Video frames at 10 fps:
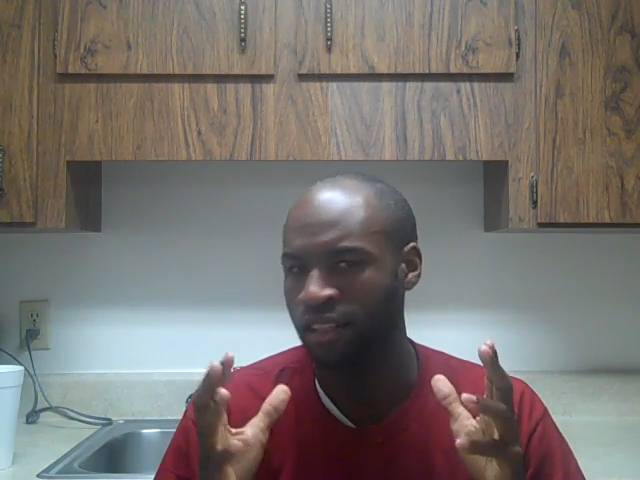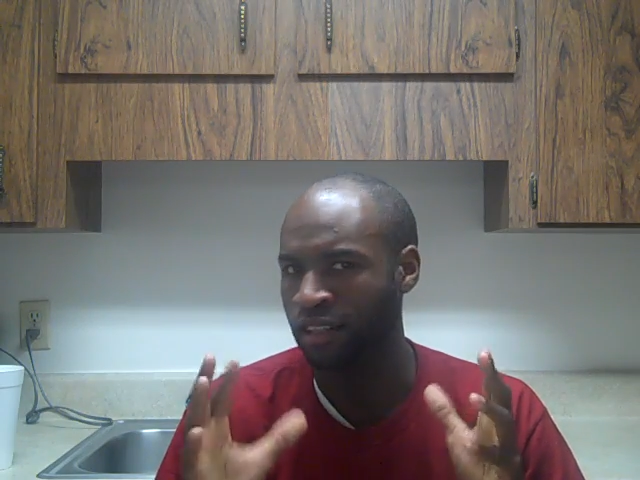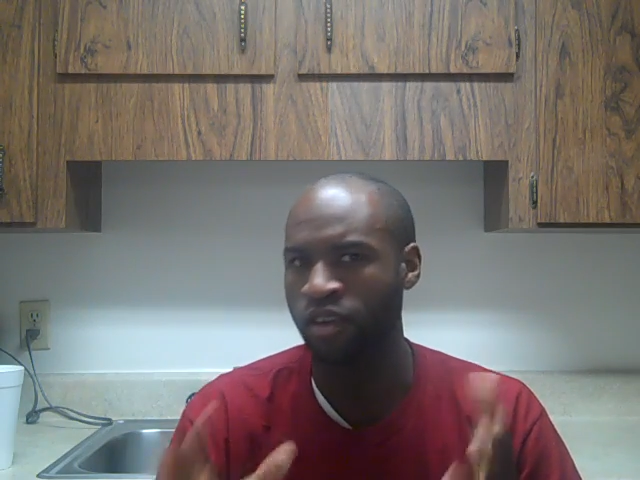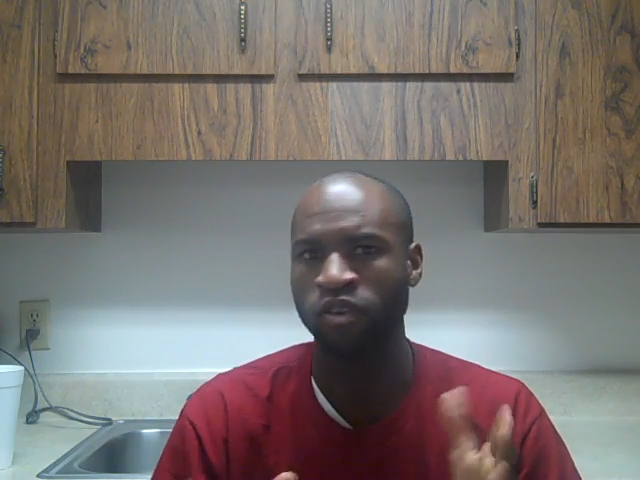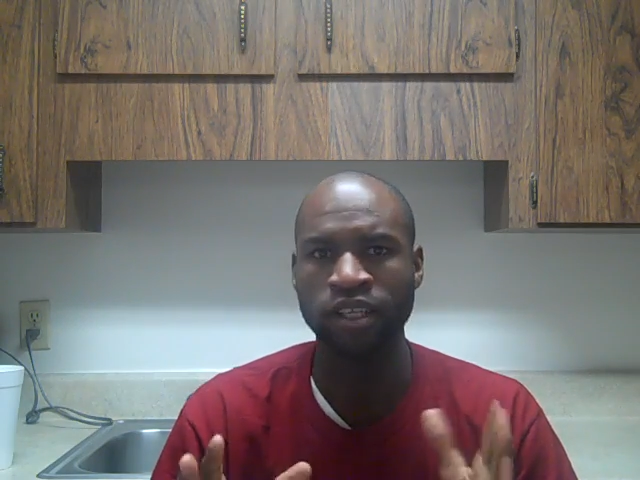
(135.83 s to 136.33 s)

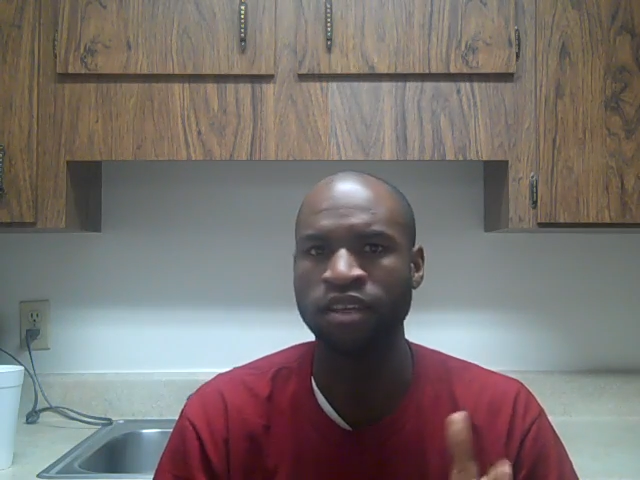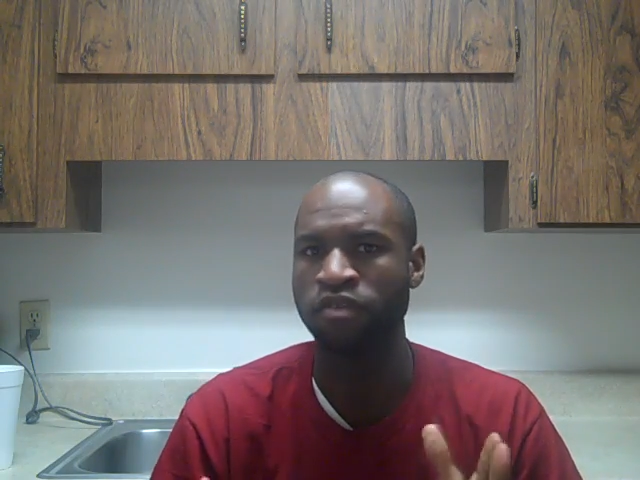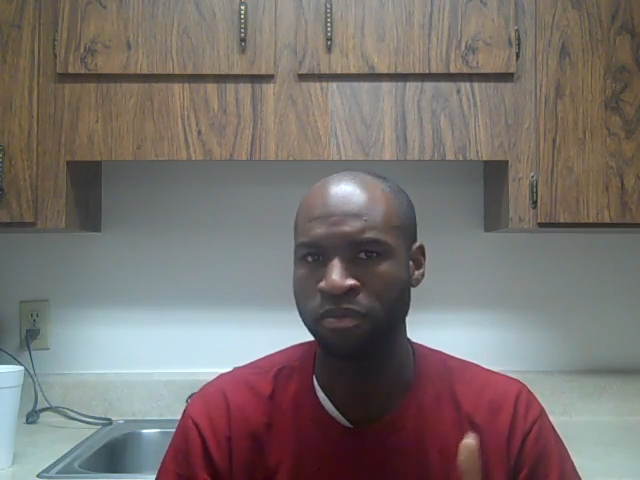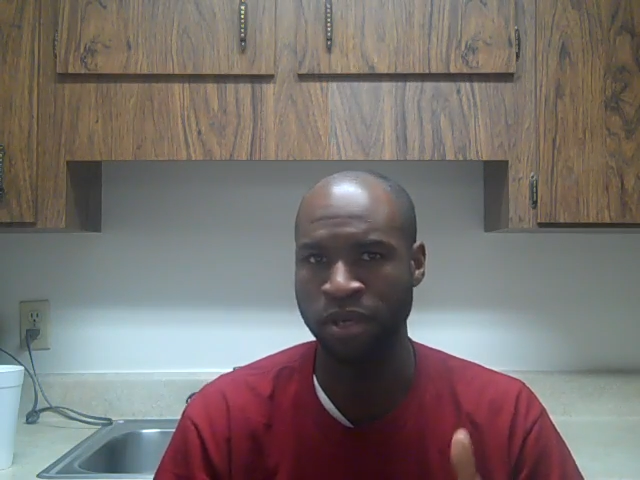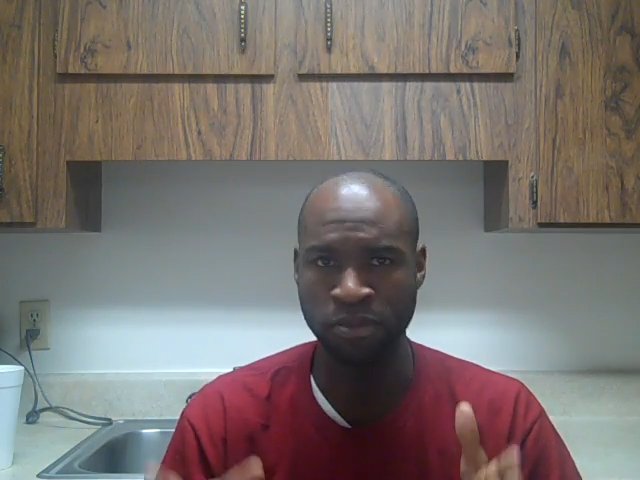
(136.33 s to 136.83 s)
they're looking
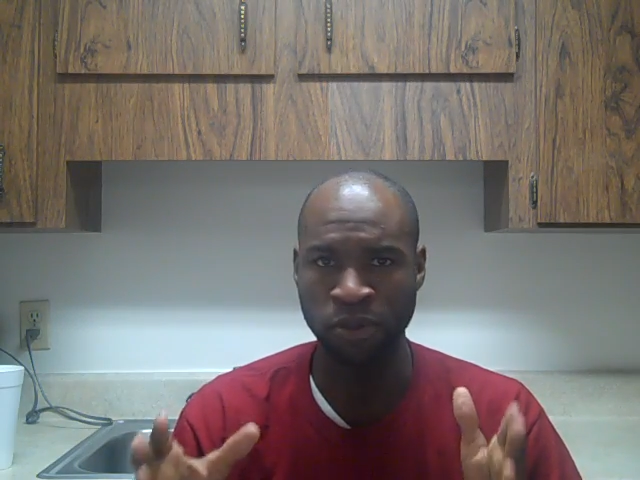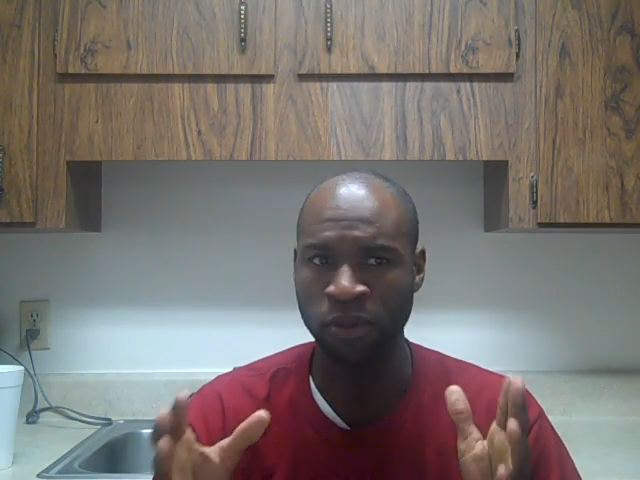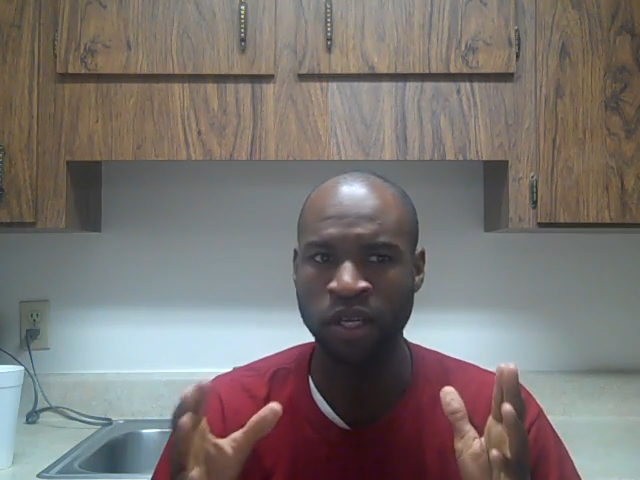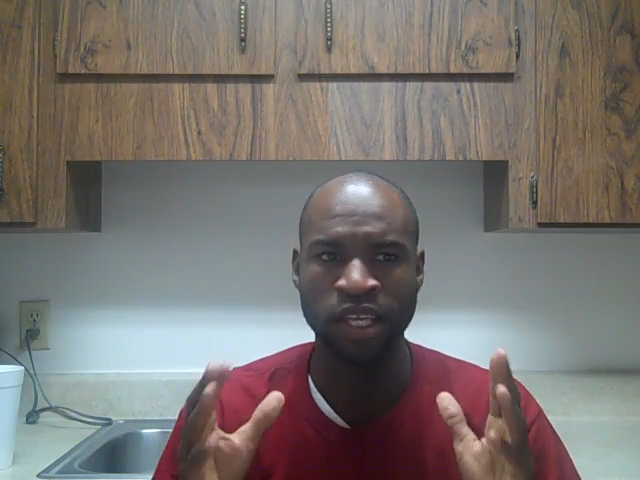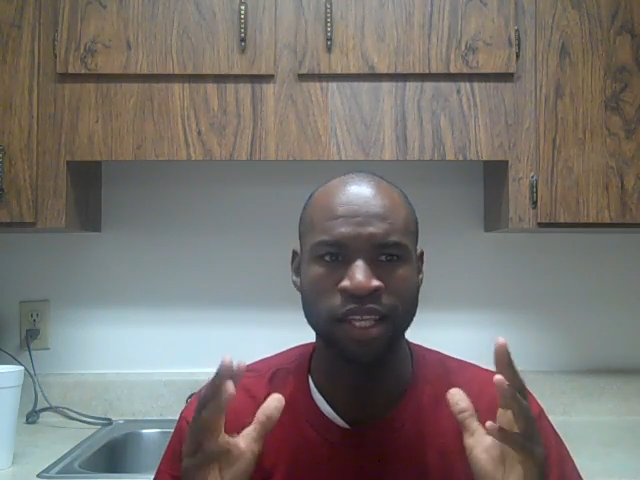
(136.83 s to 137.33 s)
for
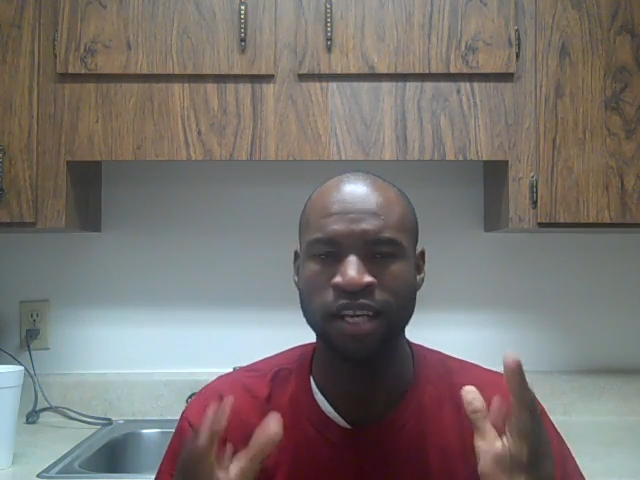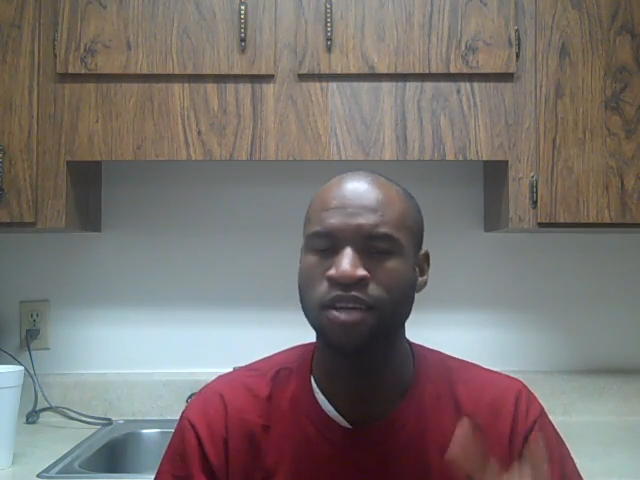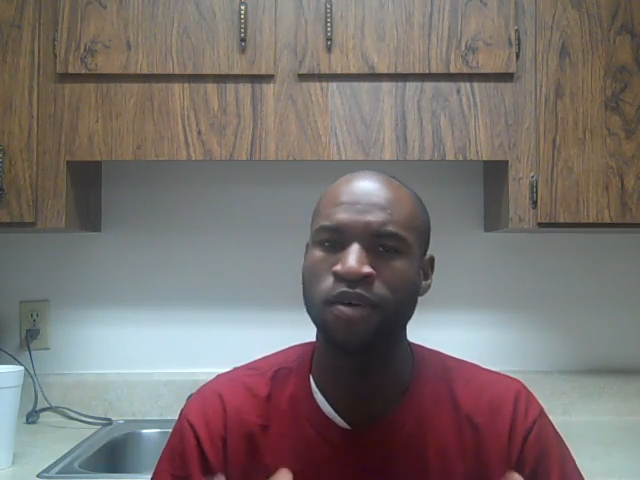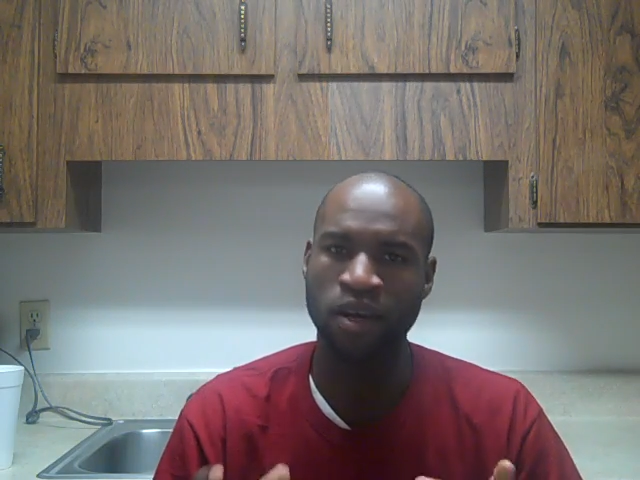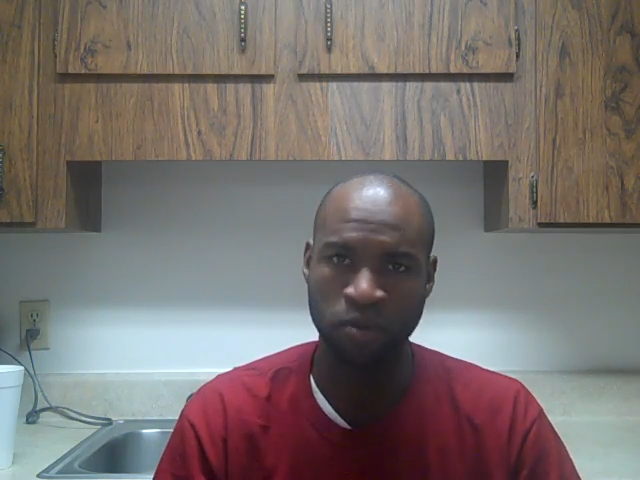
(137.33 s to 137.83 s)
people that
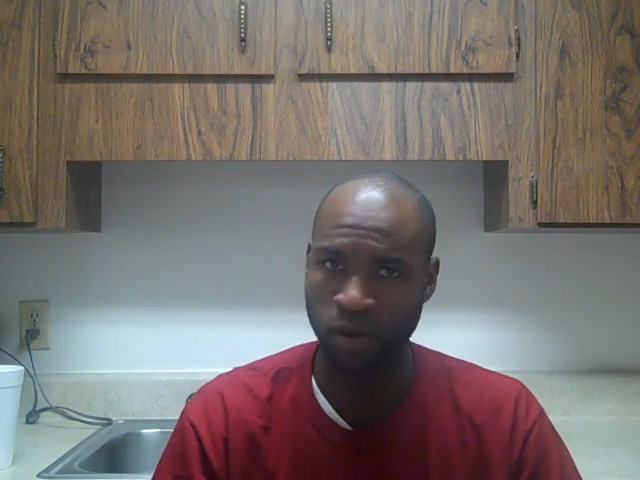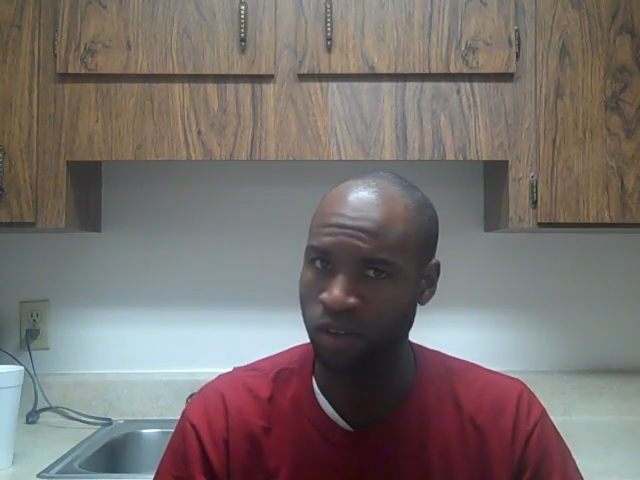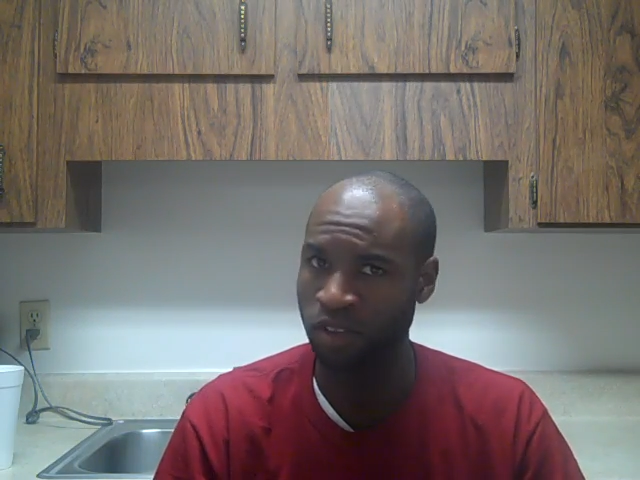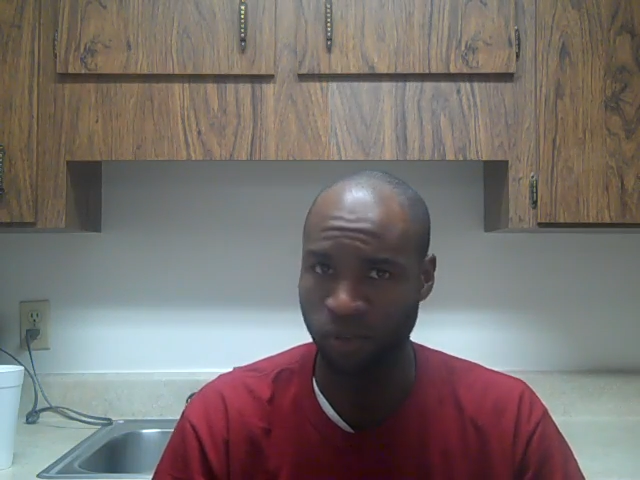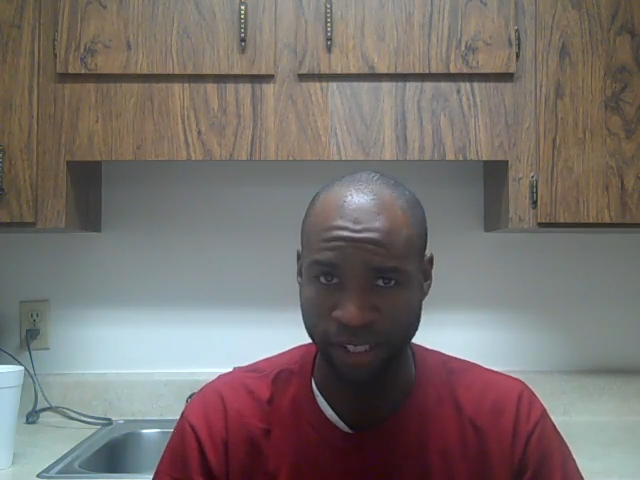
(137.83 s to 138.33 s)
know how to
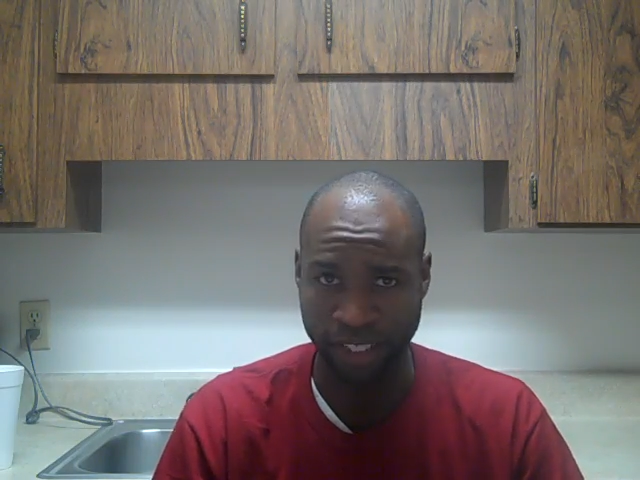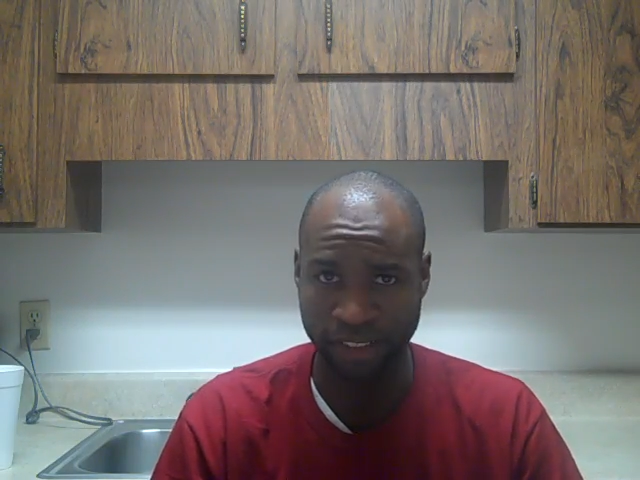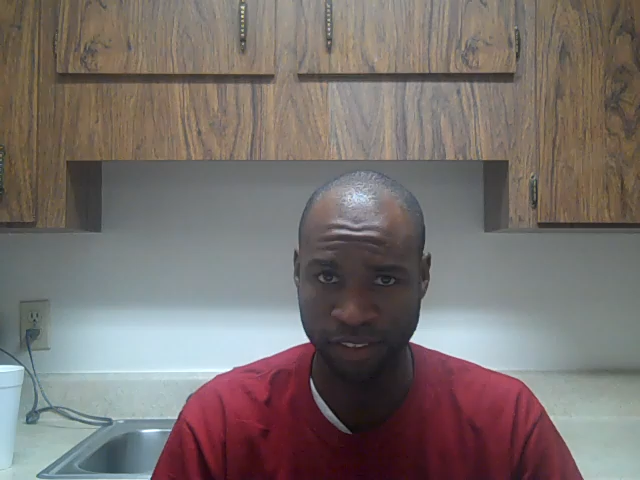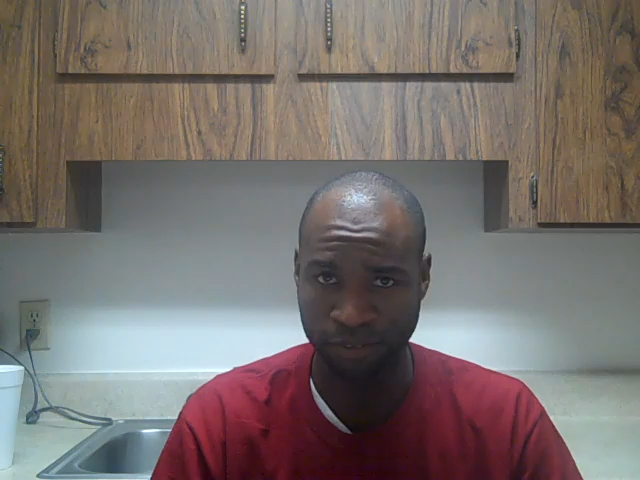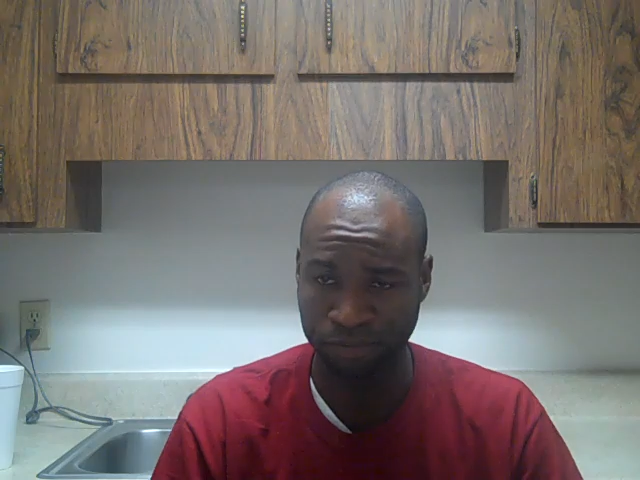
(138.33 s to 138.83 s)
work on the
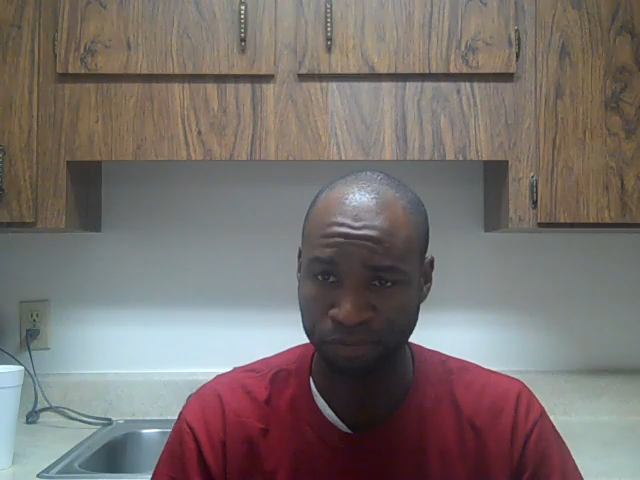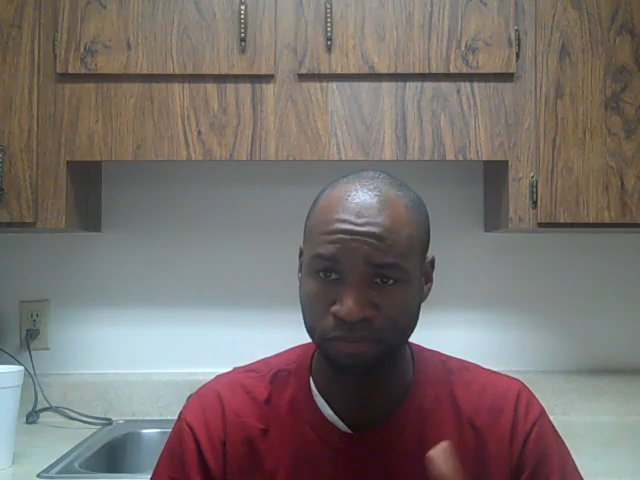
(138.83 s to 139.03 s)
rigs.